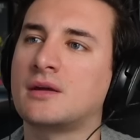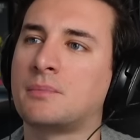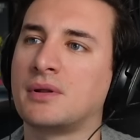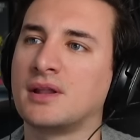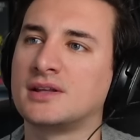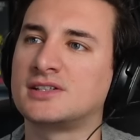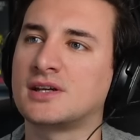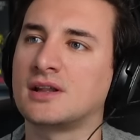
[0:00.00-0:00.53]

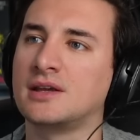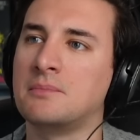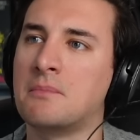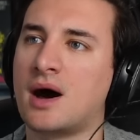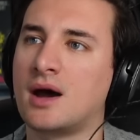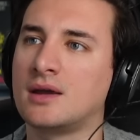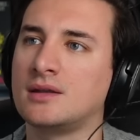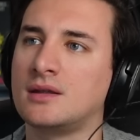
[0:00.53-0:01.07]
politically
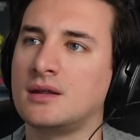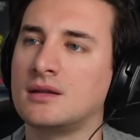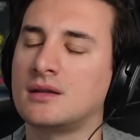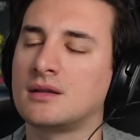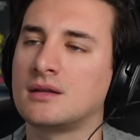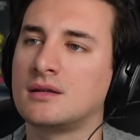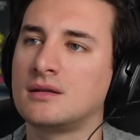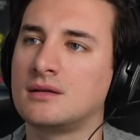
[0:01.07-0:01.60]
minded
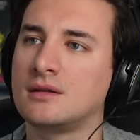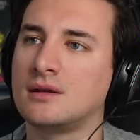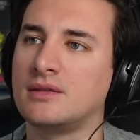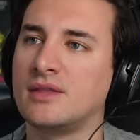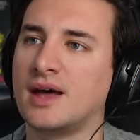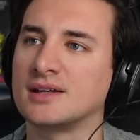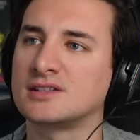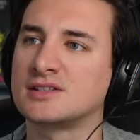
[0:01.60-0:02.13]

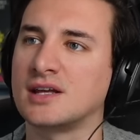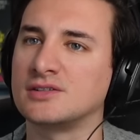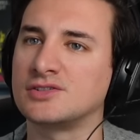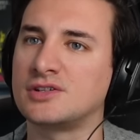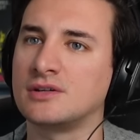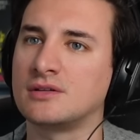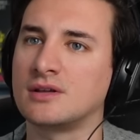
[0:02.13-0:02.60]
in that sense? He is